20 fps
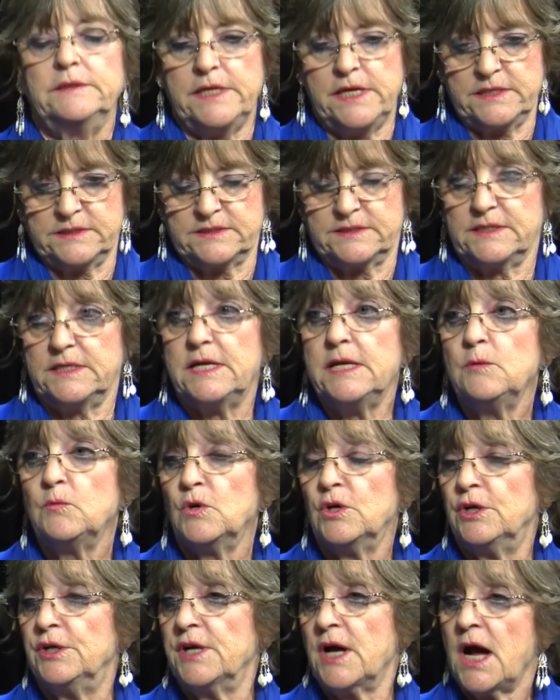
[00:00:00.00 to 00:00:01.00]
Yes, he would.
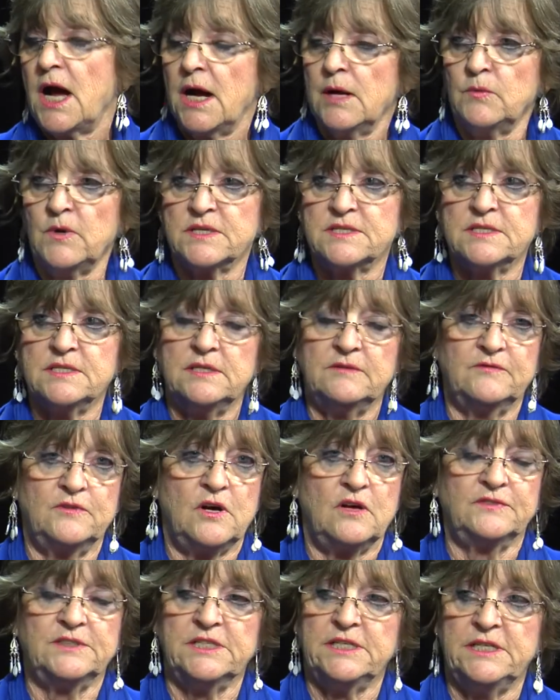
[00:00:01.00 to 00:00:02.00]
would. Yeah, I wasn't
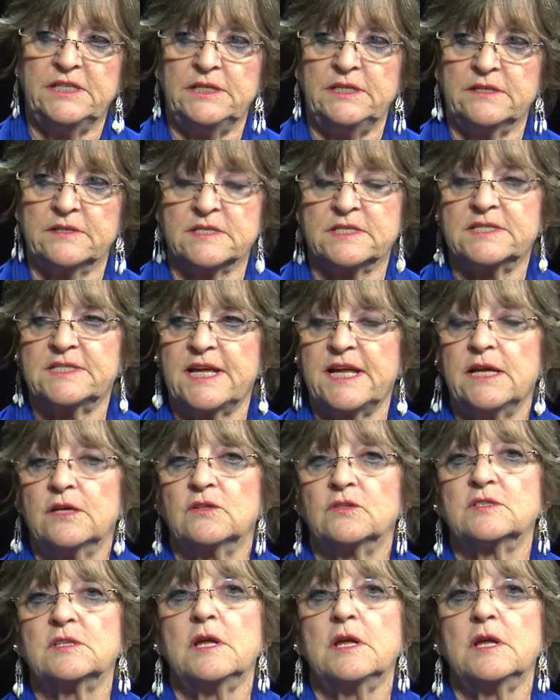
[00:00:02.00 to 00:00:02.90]
involved in any of the sales,